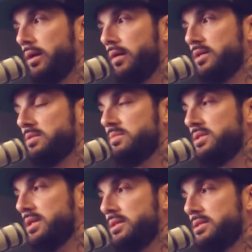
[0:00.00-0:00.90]
the
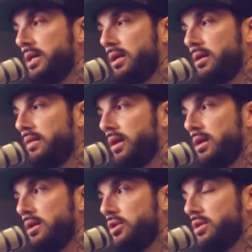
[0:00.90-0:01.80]
SPCA said, and the
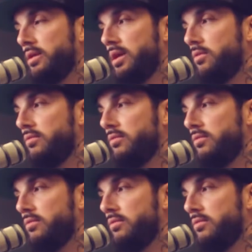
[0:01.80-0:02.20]
condition that he